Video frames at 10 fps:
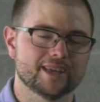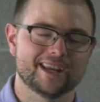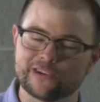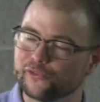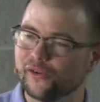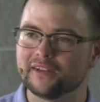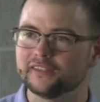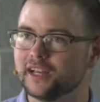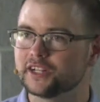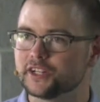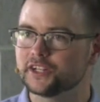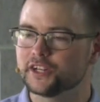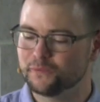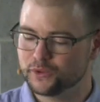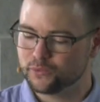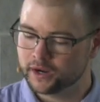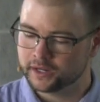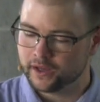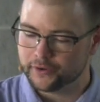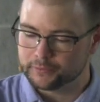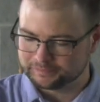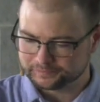and in a right relationship with one another.